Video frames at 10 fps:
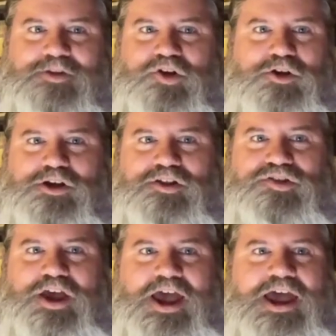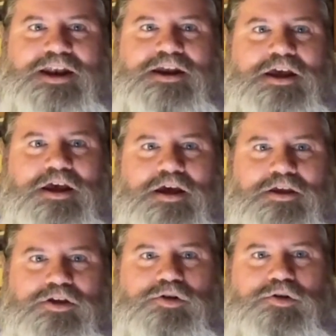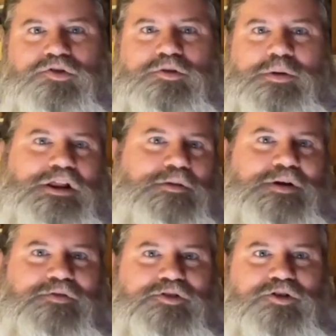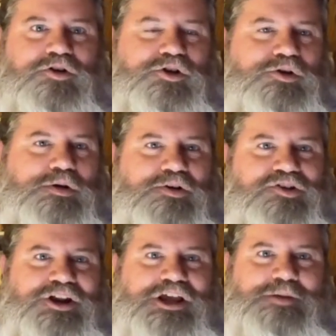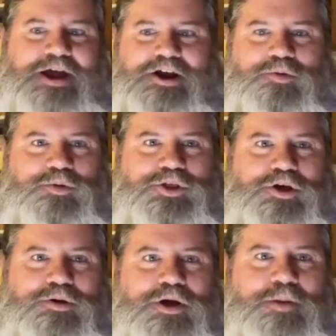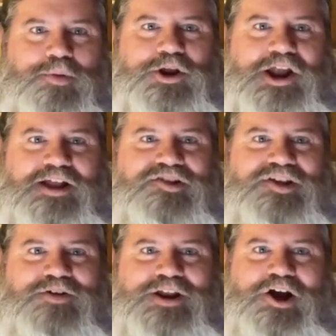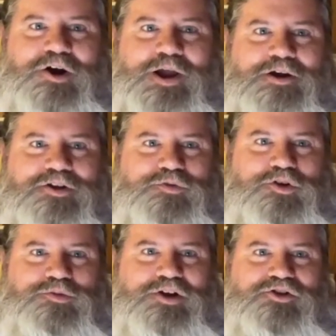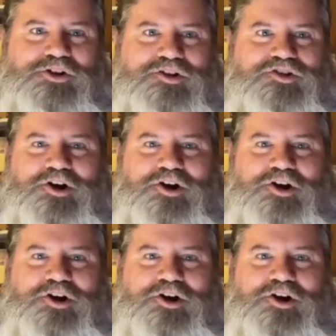That's all you can say. And you knew it was going to be a little bit of a struggle. You knew he wasn't going to come out of here with a .97 ERA on his first major league start.